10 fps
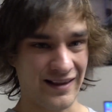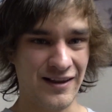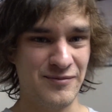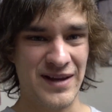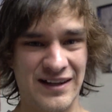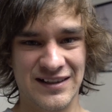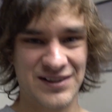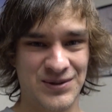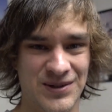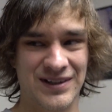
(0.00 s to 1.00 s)
I love making
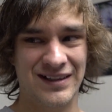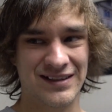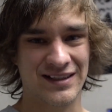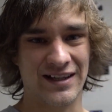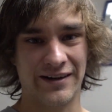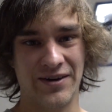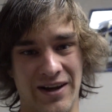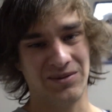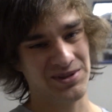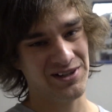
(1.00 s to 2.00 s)
tutorials because I know it
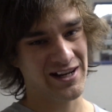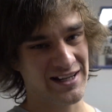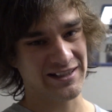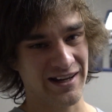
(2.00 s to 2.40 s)
helps you guys